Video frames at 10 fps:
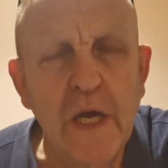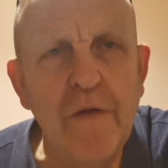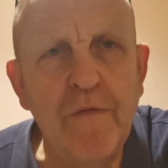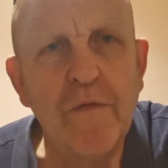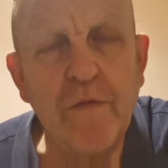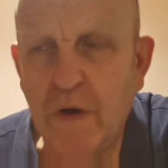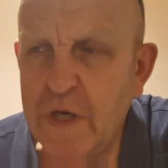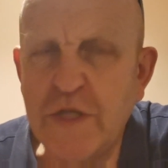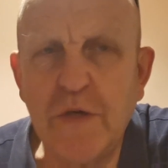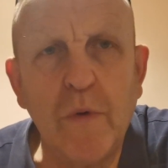if you've got an
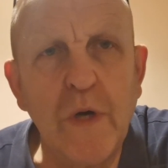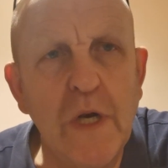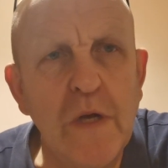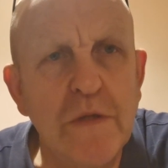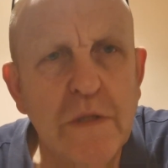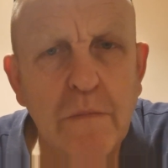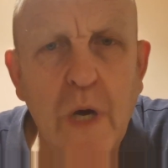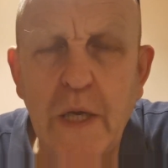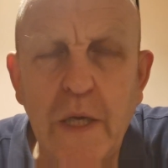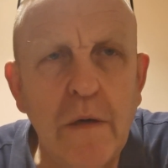issue, you want to lose some weight,